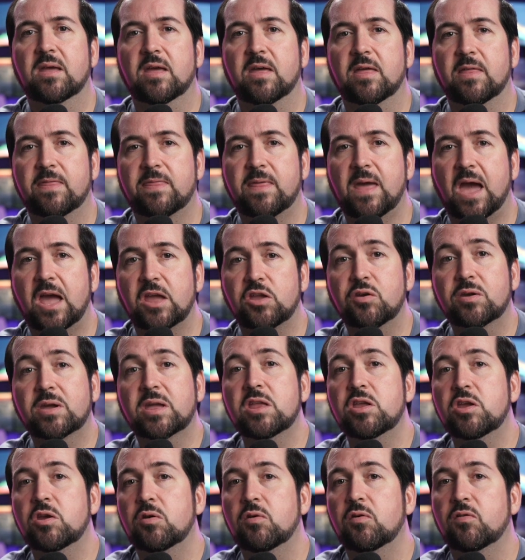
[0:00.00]
that you
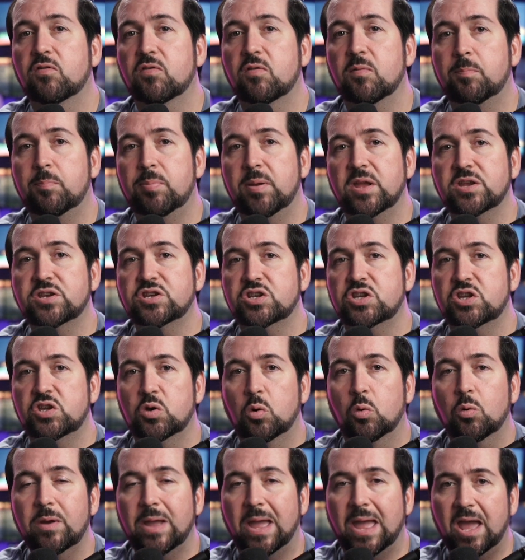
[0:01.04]
can use to pitch
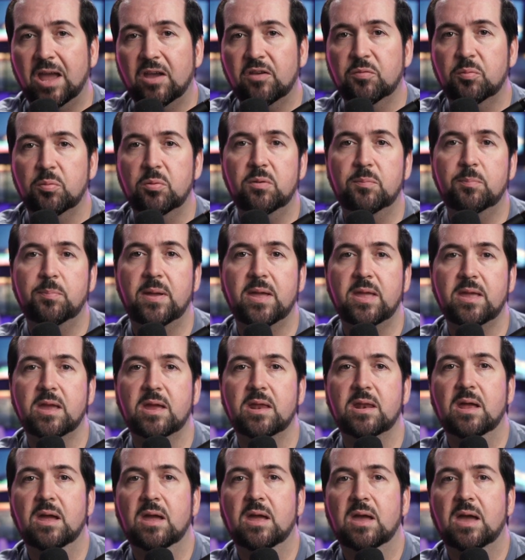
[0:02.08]
your expert
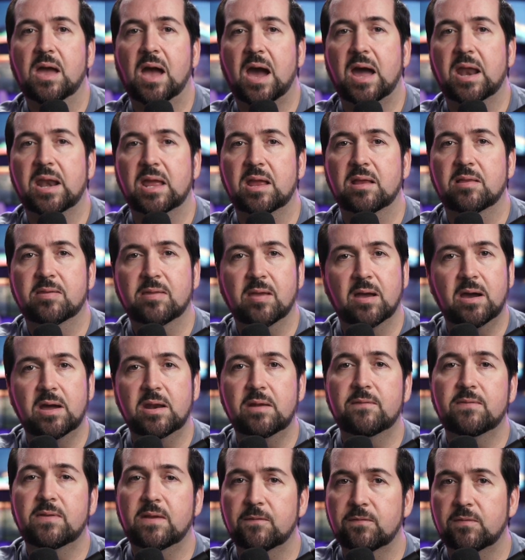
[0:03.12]
opinion on a ton
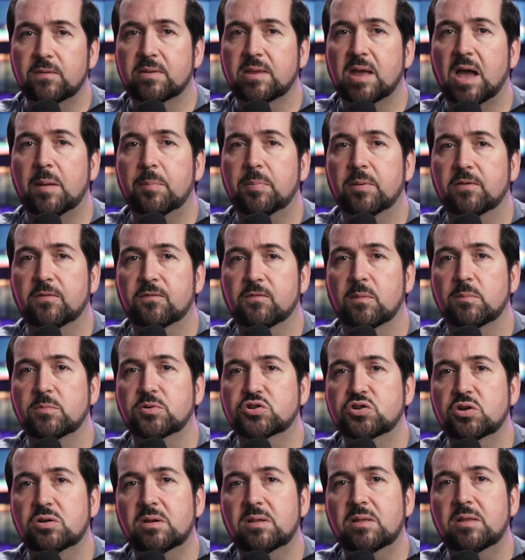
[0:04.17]
of different topics from
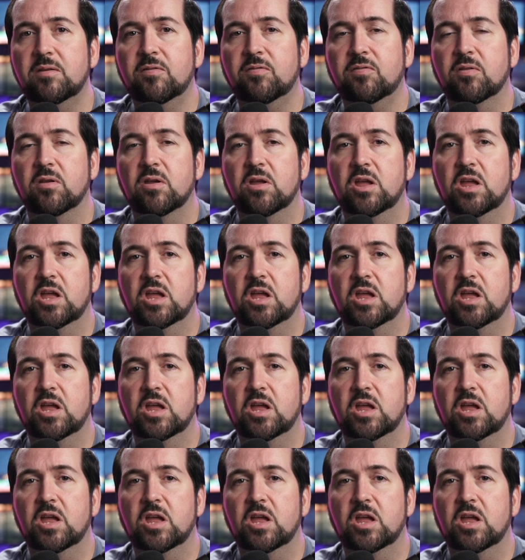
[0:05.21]
journalists